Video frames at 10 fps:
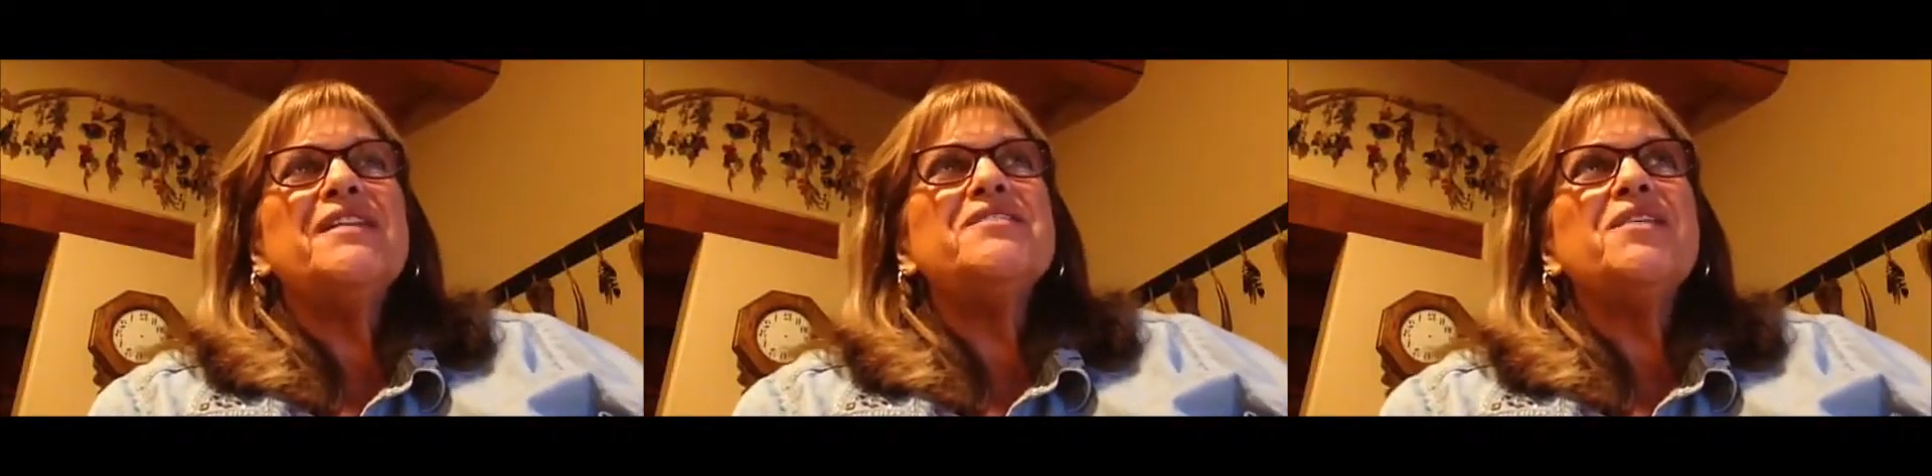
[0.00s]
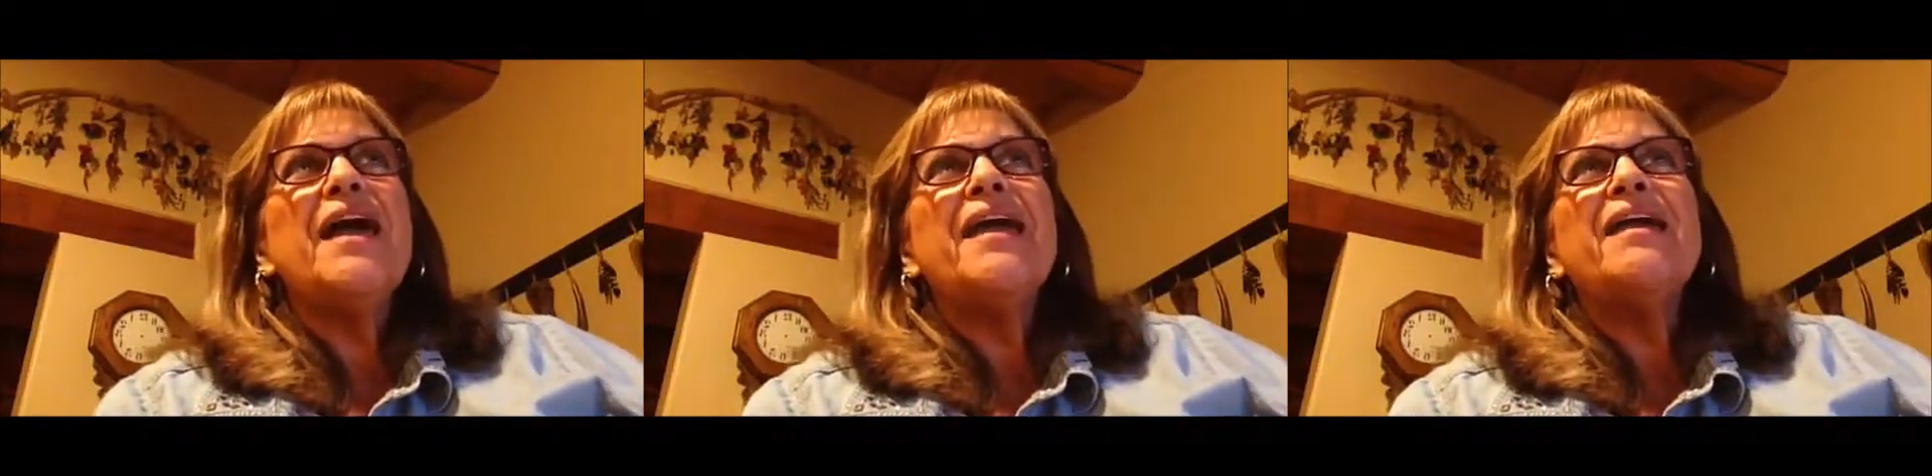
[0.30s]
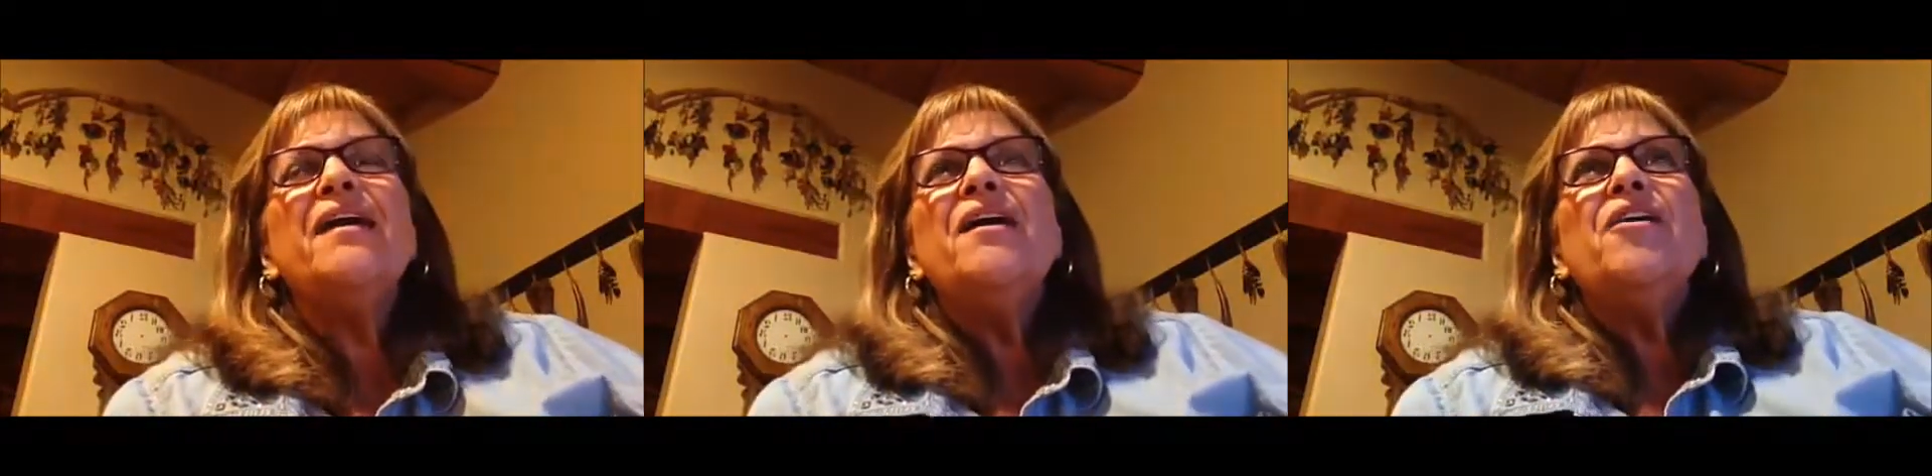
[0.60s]
It's
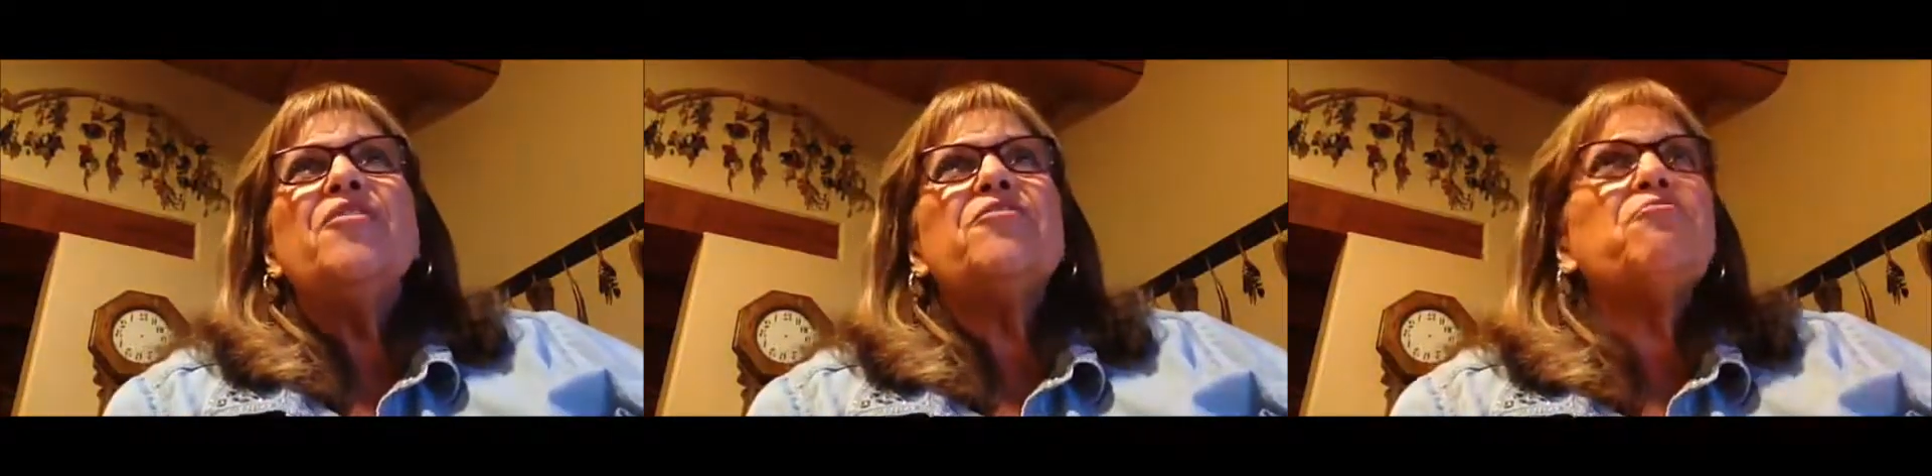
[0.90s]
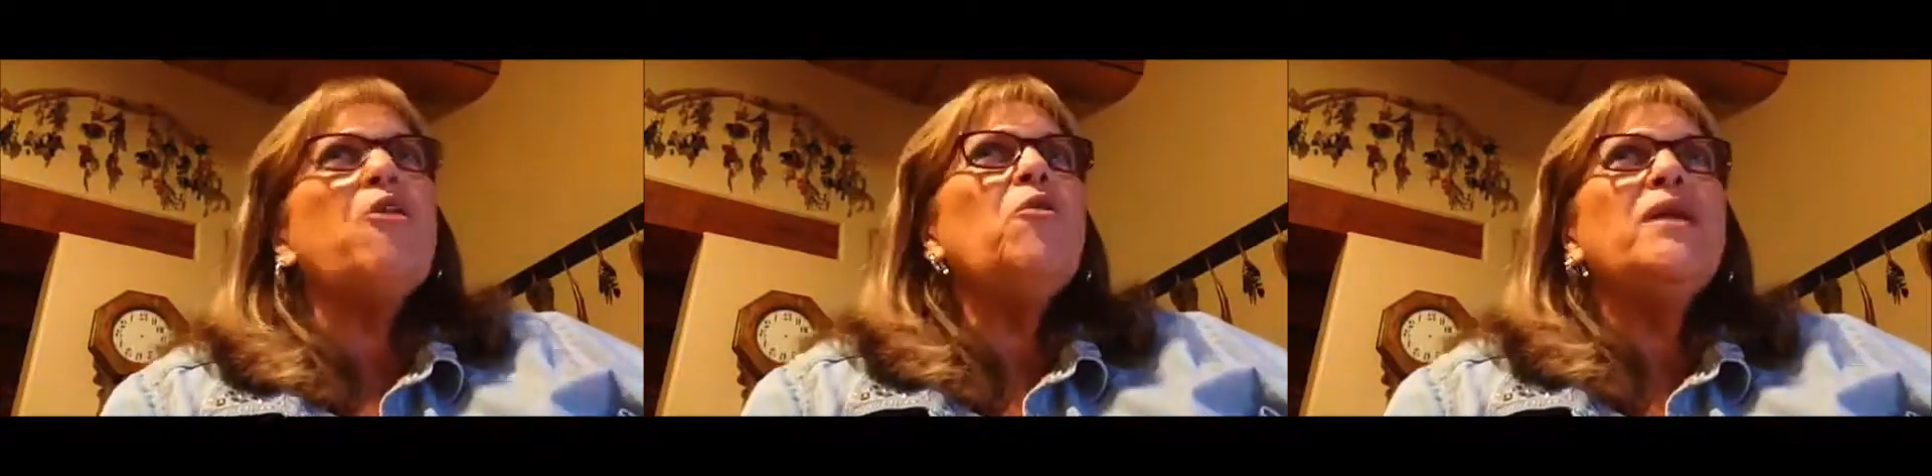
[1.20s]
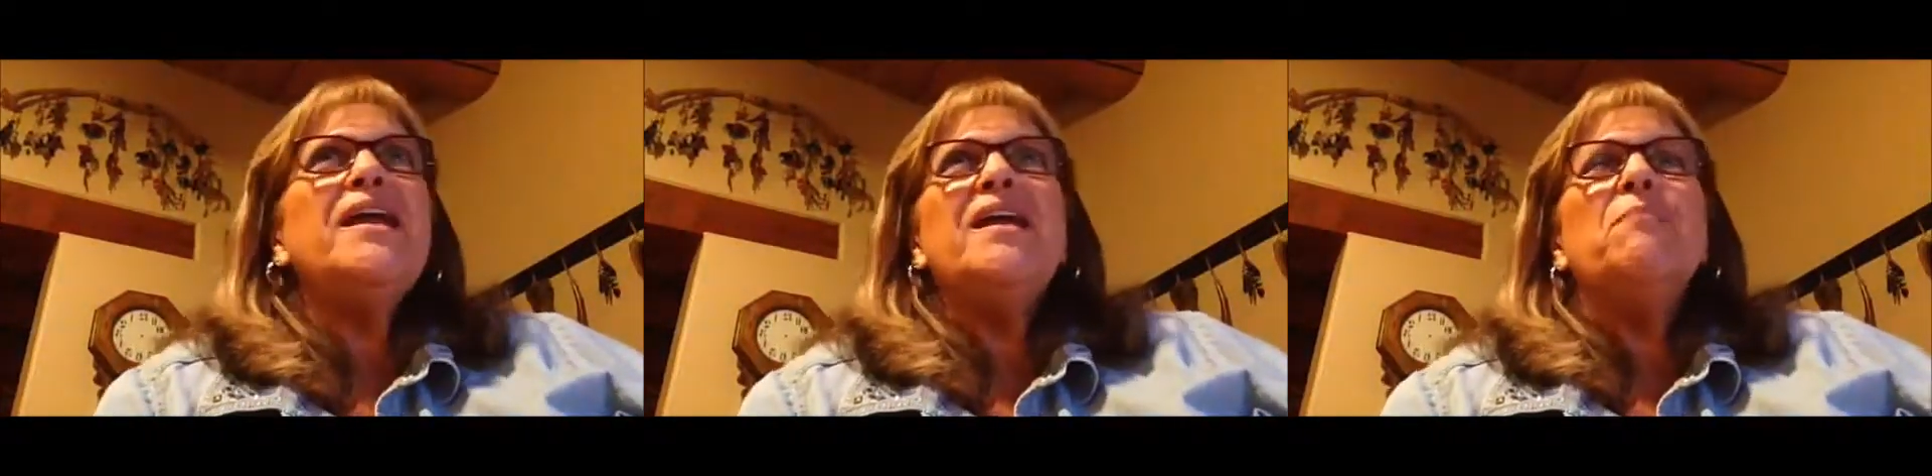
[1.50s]
like
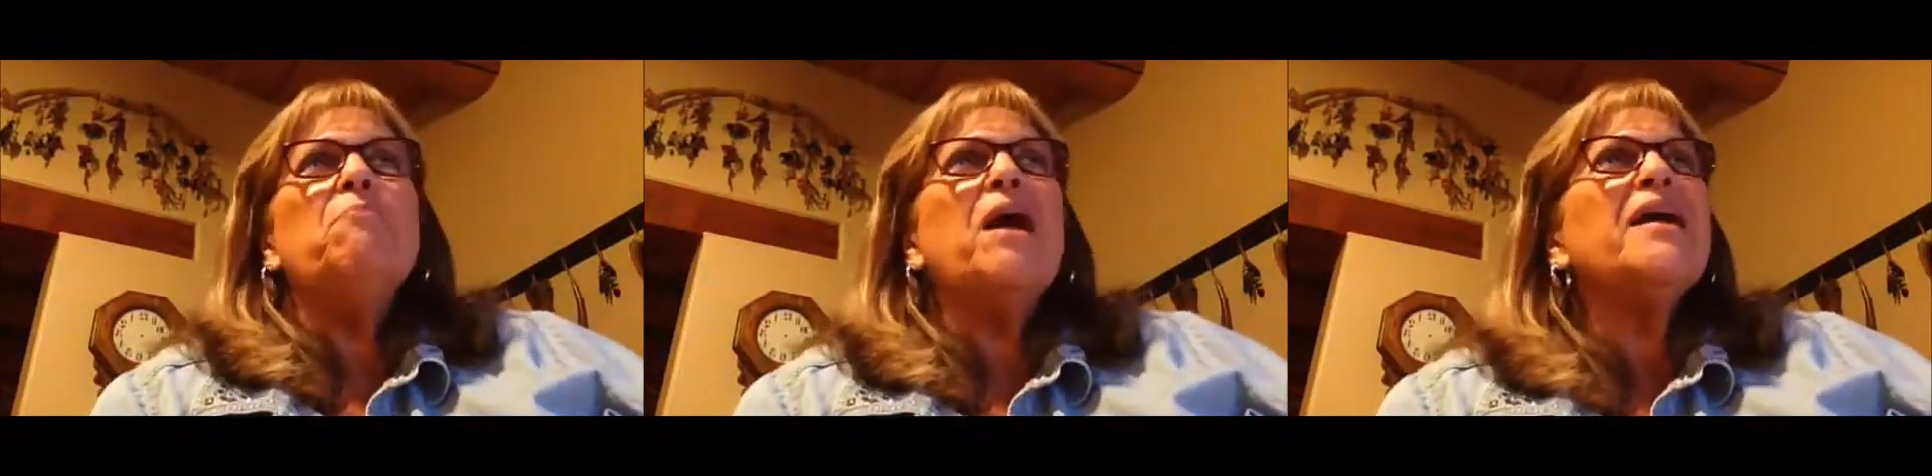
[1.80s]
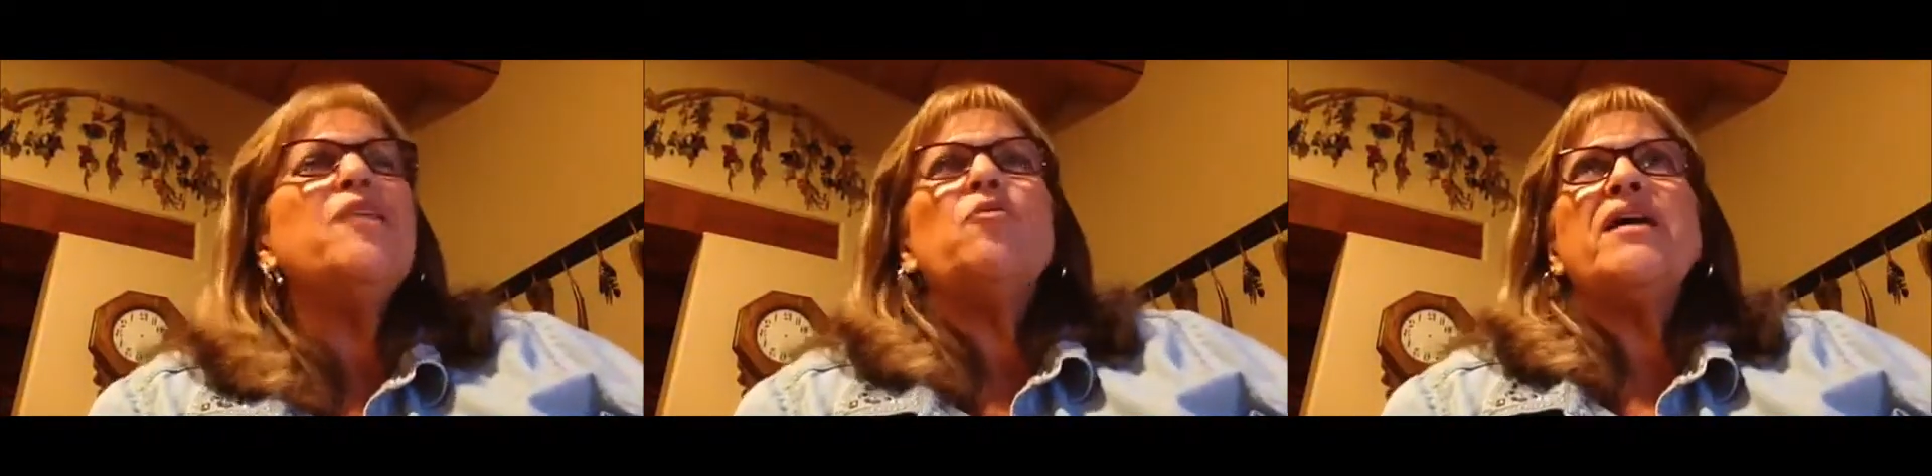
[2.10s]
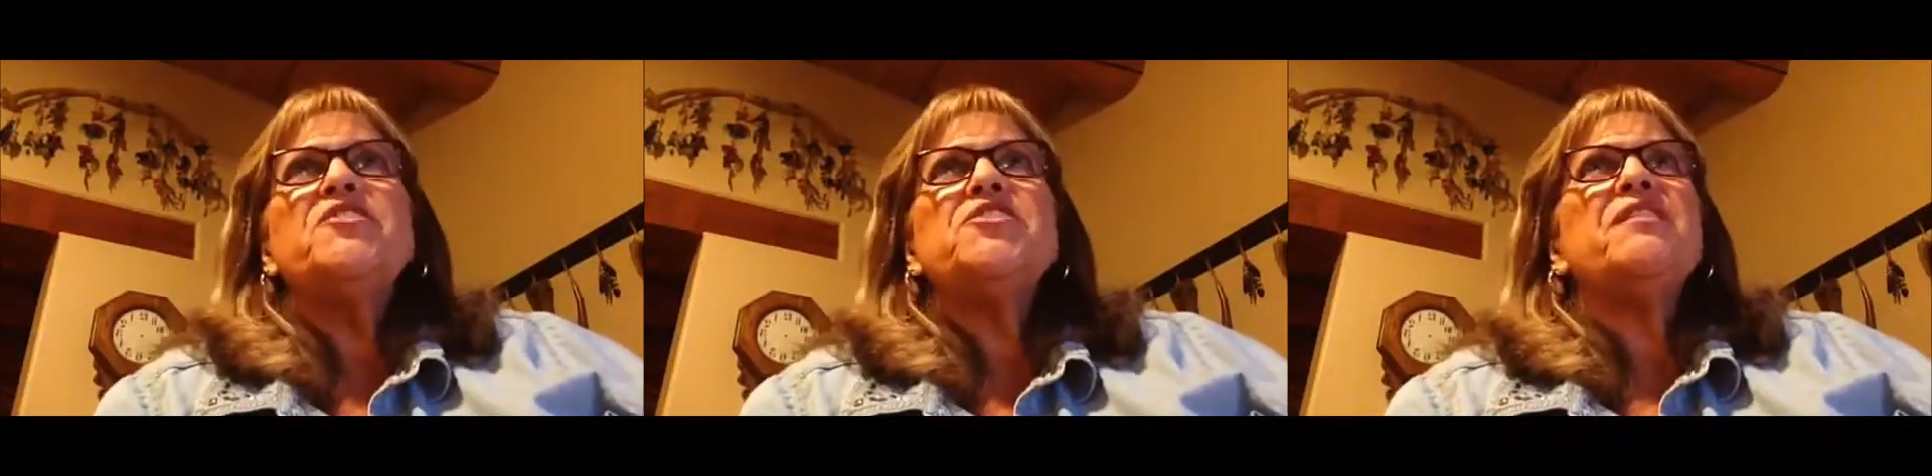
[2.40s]
throwing in a monkey wrench